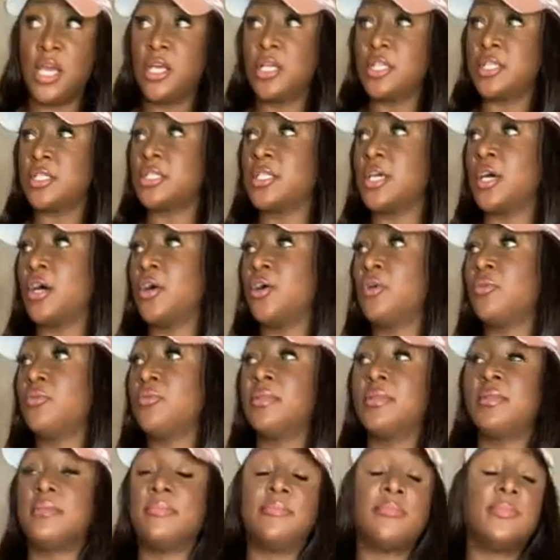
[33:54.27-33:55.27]
So
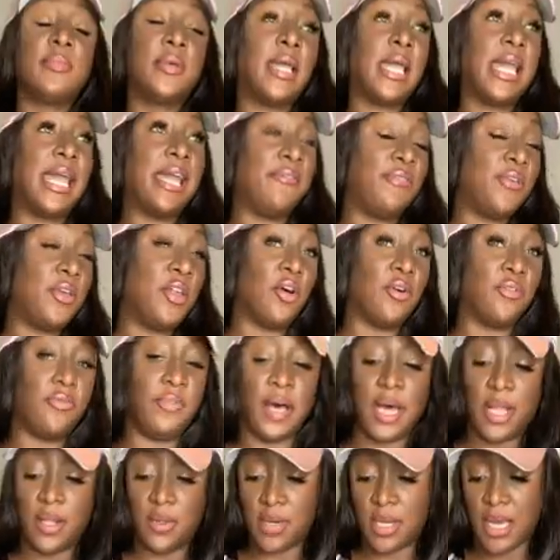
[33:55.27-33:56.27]
if you don't
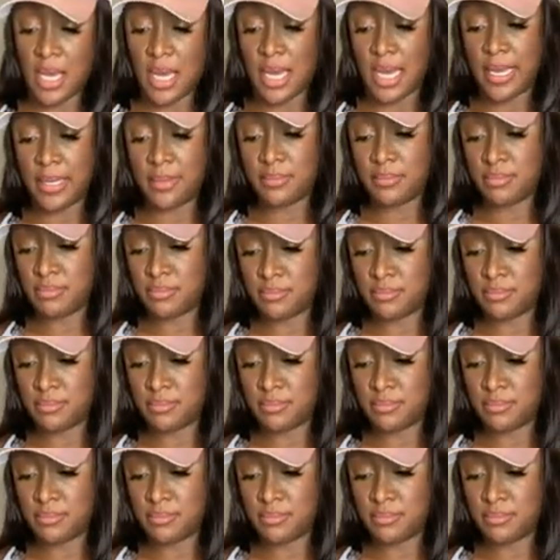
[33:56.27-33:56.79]
follow God,